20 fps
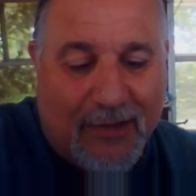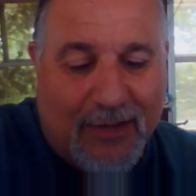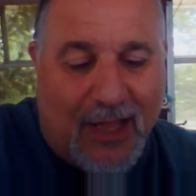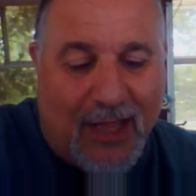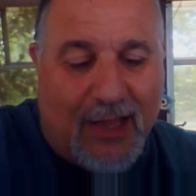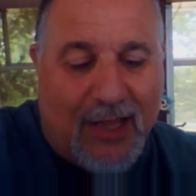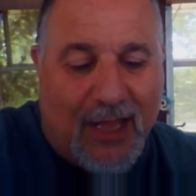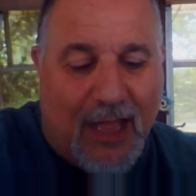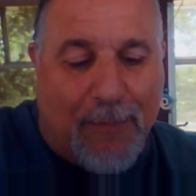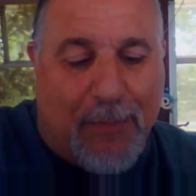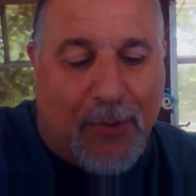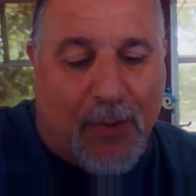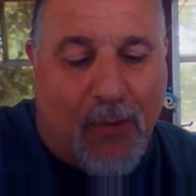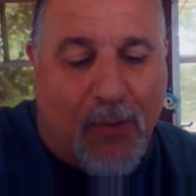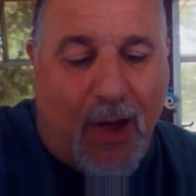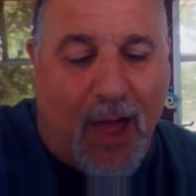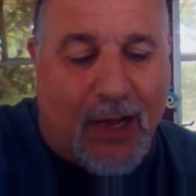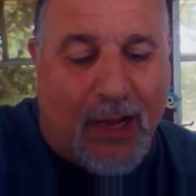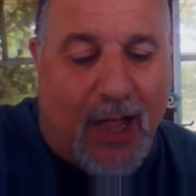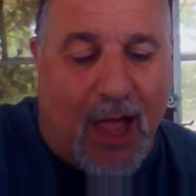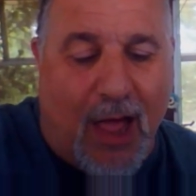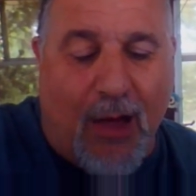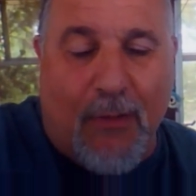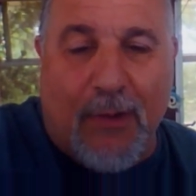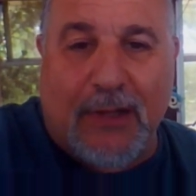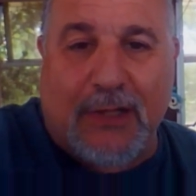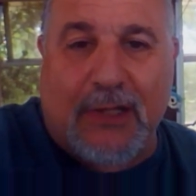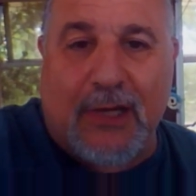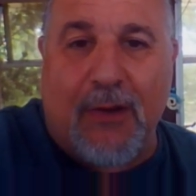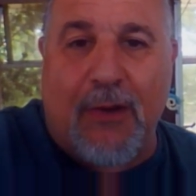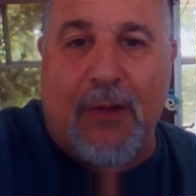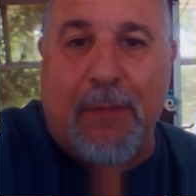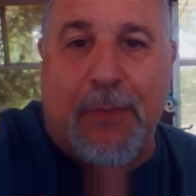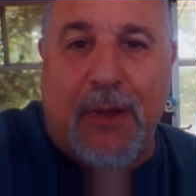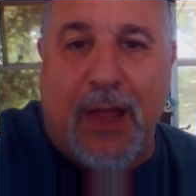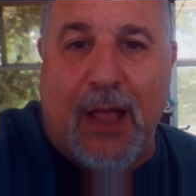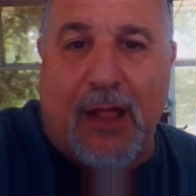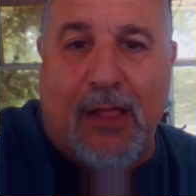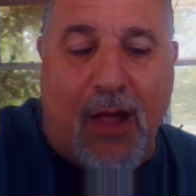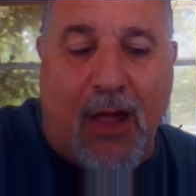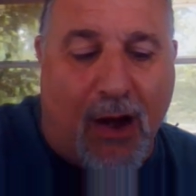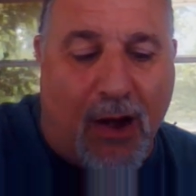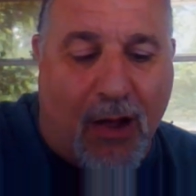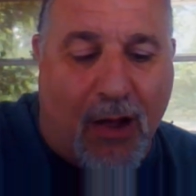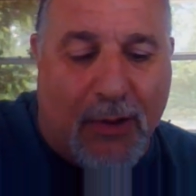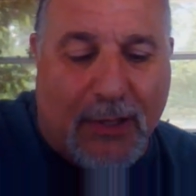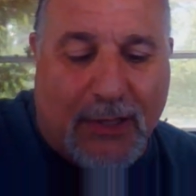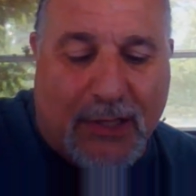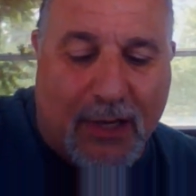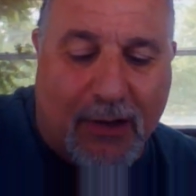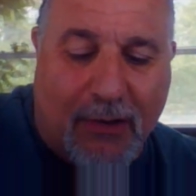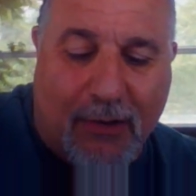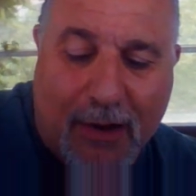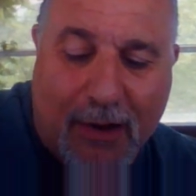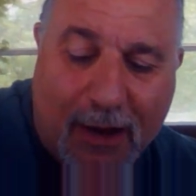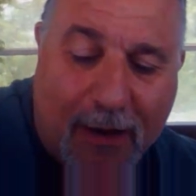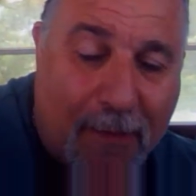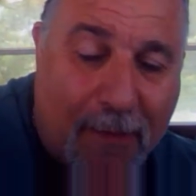Then you got Pequannock 0-2 and PLR 0-2.